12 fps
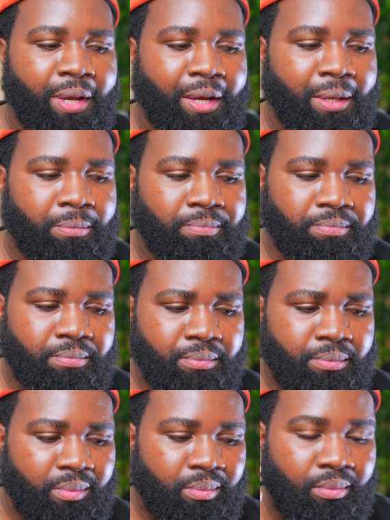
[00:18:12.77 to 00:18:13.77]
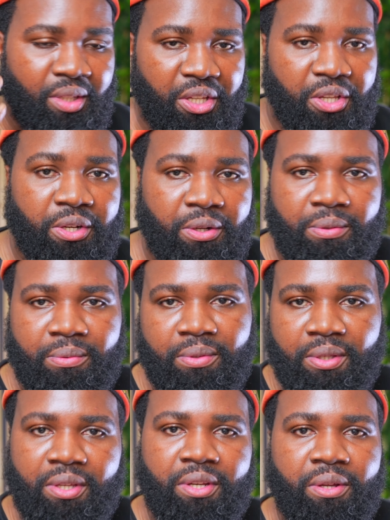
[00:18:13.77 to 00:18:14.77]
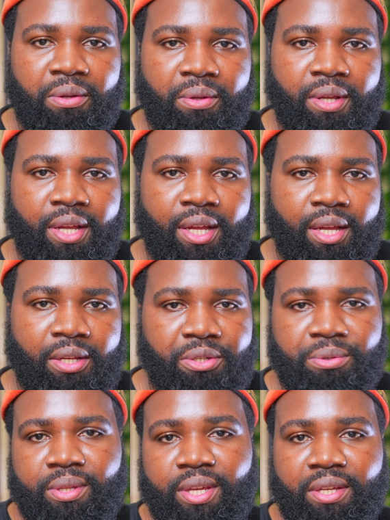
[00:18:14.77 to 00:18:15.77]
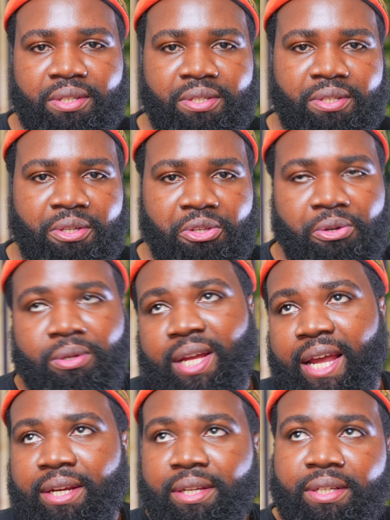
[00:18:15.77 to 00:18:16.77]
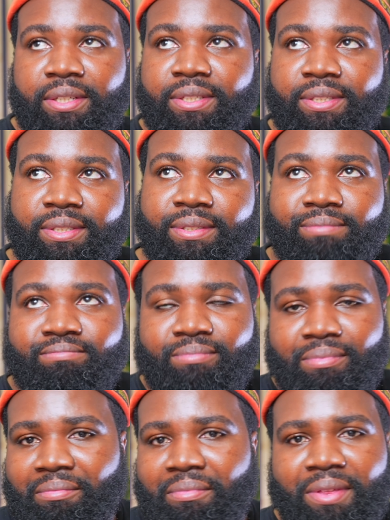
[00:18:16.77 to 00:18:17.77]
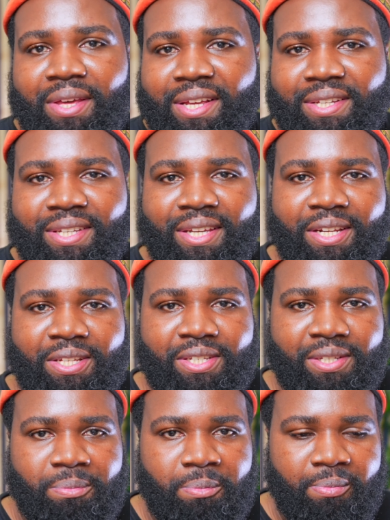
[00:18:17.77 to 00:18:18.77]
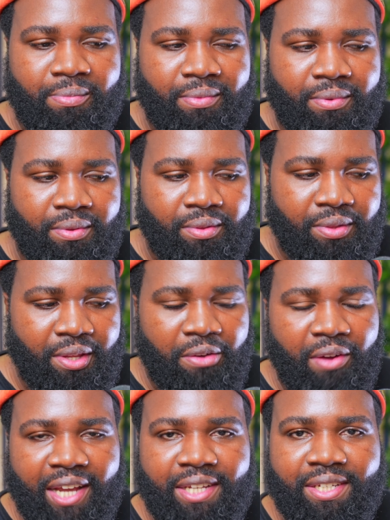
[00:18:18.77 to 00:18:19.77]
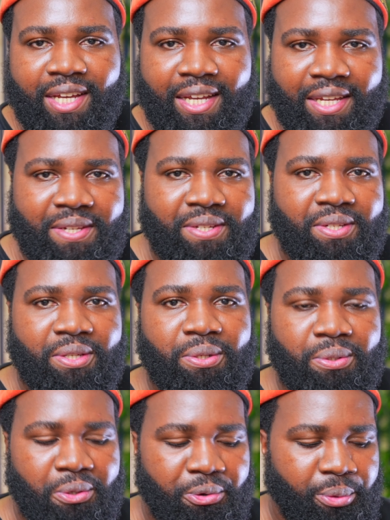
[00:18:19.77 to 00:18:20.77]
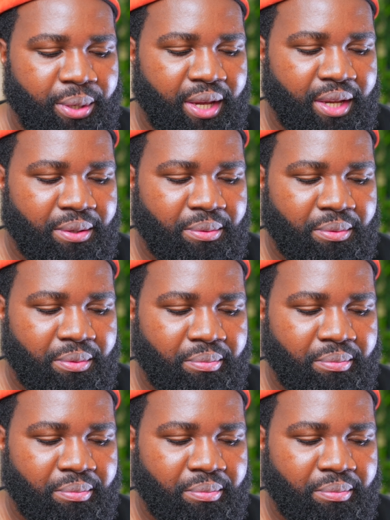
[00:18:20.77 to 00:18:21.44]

Um, you don't, you don't uh, do this. Your lighting is this. And it's, no, I can still create